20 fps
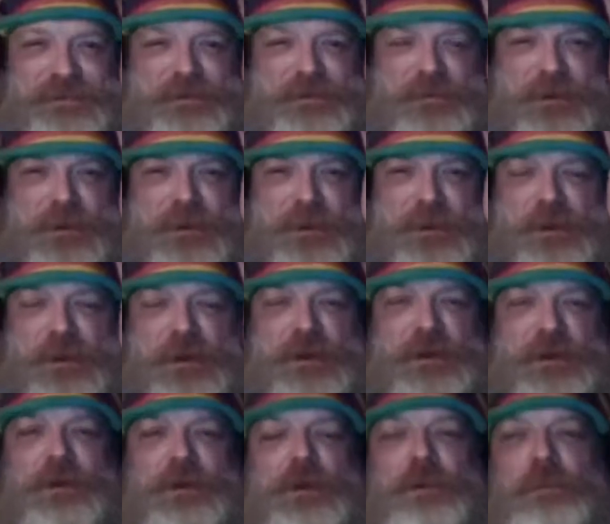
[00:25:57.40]
my.
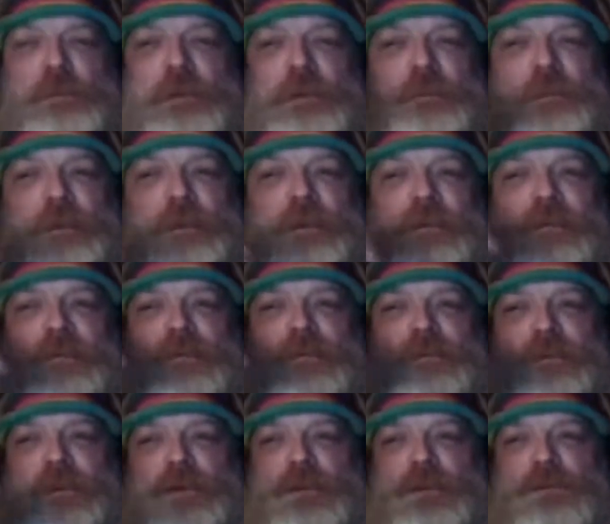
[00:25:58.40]
No, but one of the
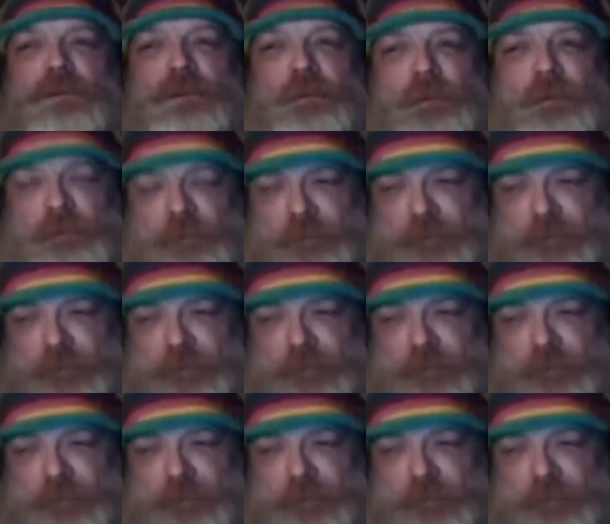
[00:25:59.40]
things we